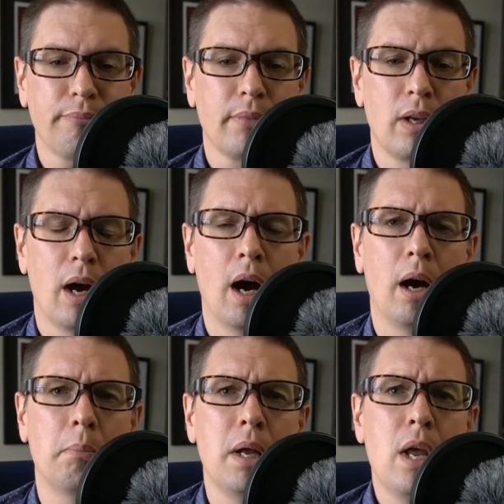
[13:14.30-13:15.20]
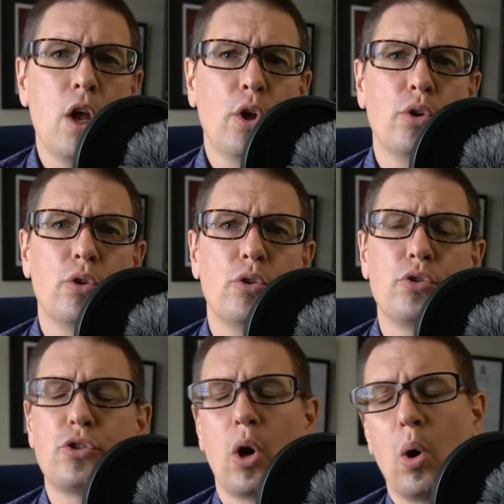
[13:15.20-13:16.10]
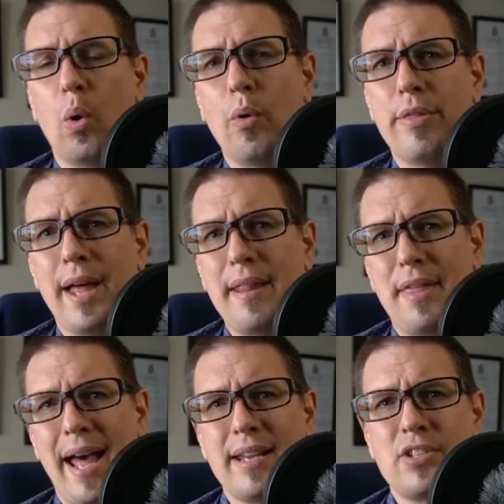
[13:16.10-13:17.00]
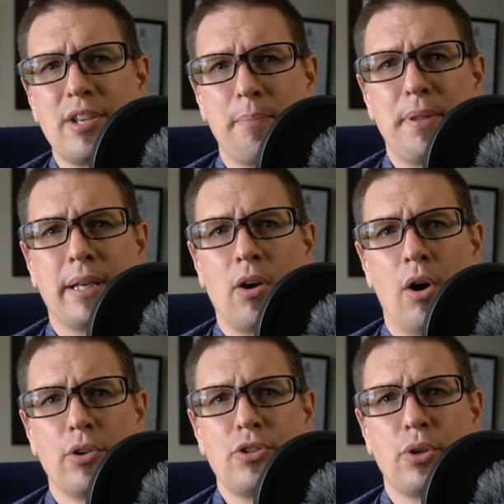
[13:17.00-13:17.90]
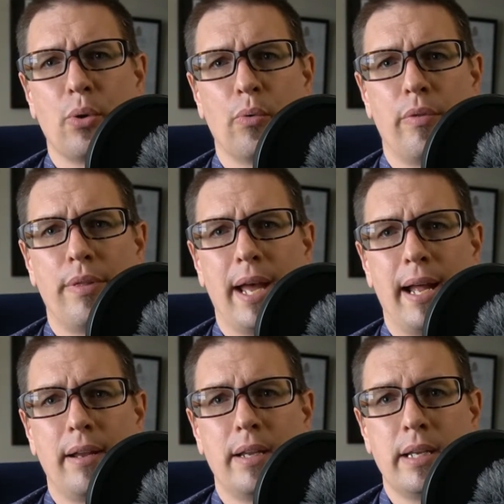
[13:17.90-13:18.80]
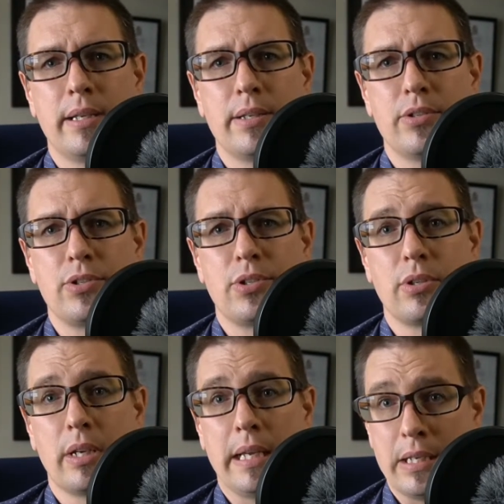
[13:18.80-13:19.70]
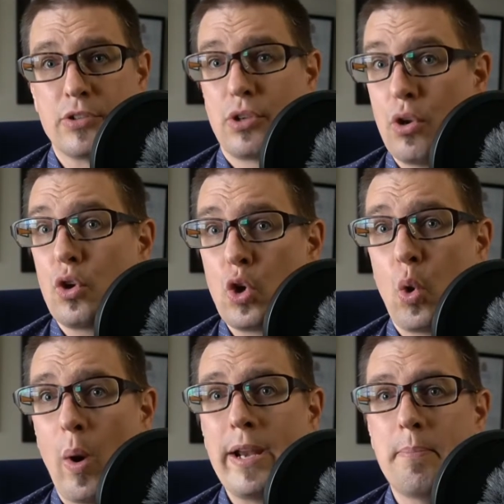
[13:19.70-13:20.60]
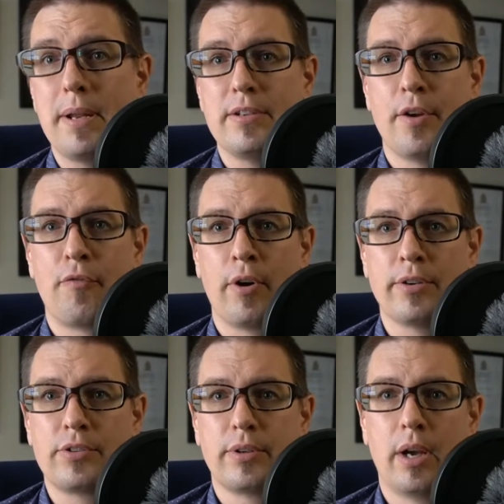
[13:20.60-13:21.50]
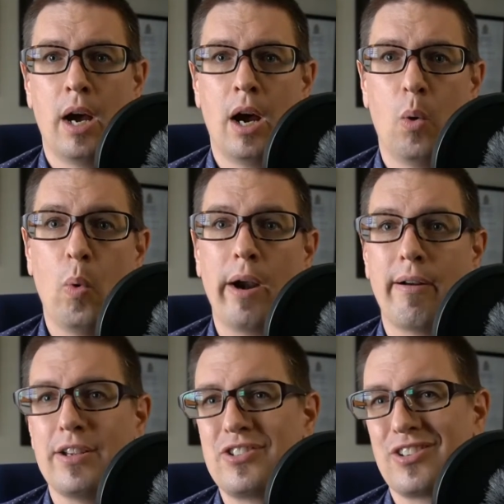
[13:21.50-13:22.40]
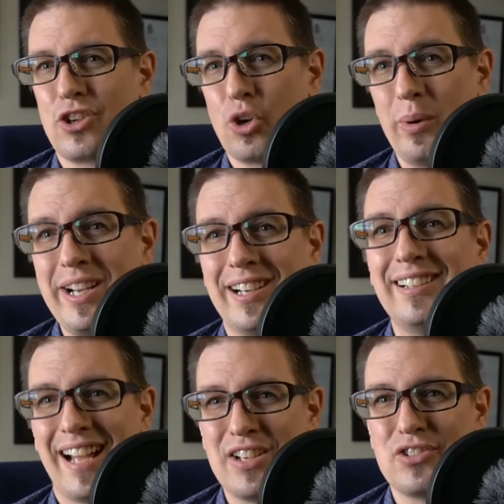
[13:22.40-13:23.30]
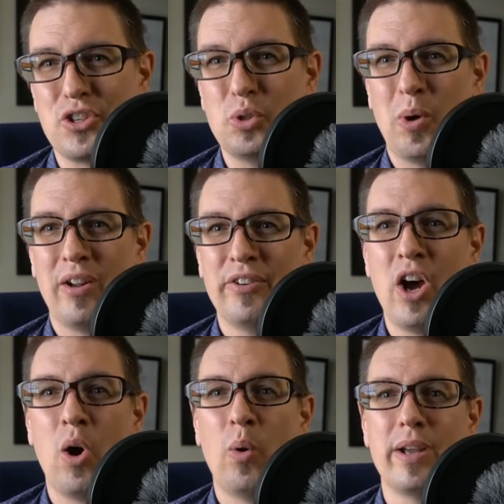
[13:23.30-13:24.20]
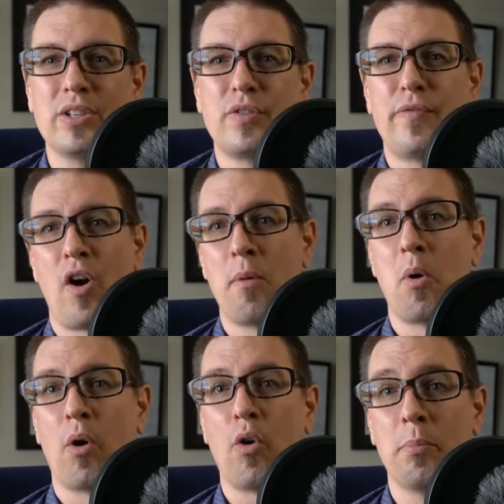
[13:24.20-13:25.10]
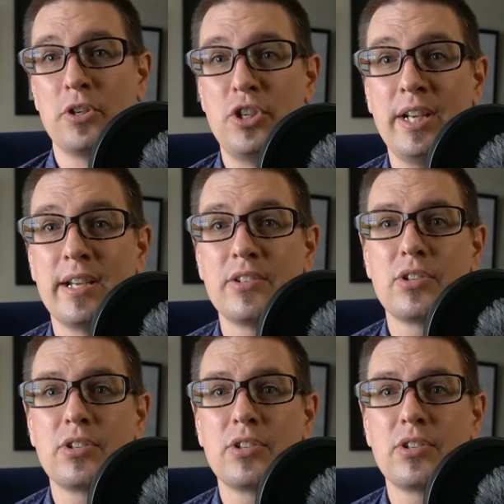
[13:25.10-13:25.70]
Um, so that is something also that is quite a bit different. Whereas Korea, as you well know, is far more homogeneous.